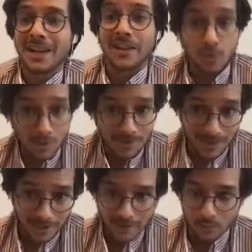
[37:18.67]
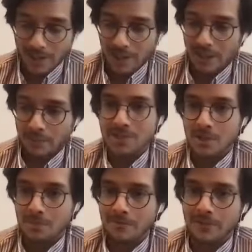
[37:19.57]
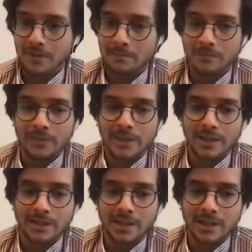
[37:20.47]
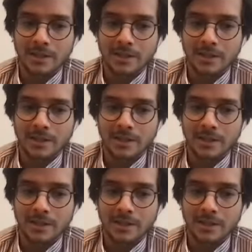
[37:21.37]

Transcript: and they were claiming, some of them, that